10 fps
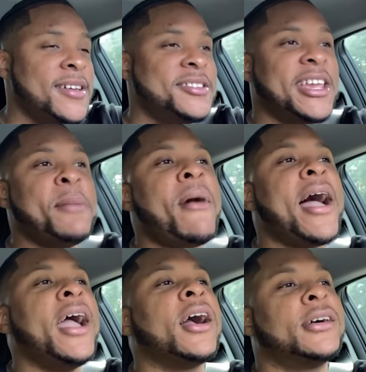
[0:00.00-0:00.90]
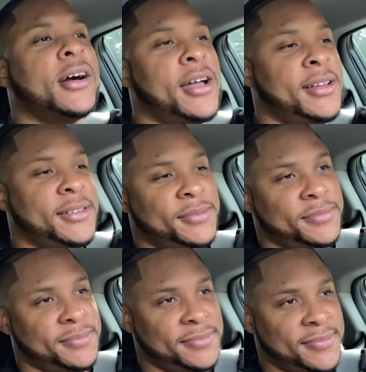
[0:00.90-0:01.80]
to get my hair cut,
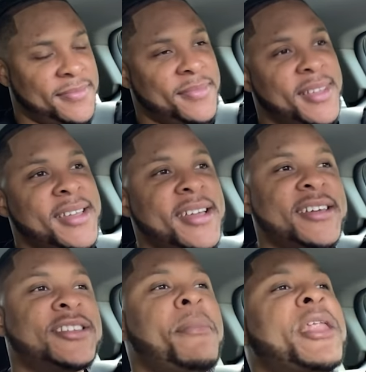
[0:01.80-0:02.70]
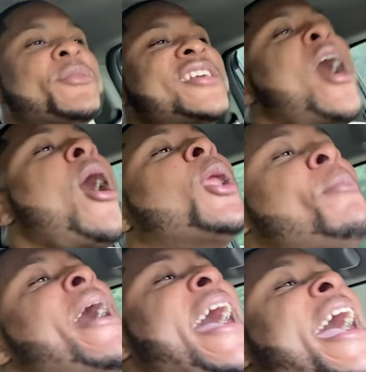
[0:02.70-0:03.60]
somebody was all on
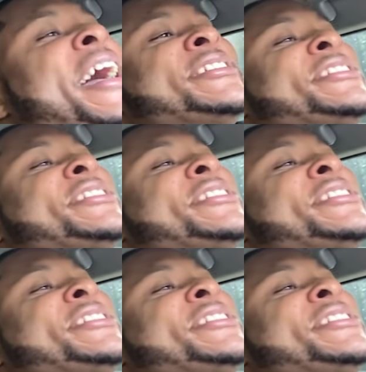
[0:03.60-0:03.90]
my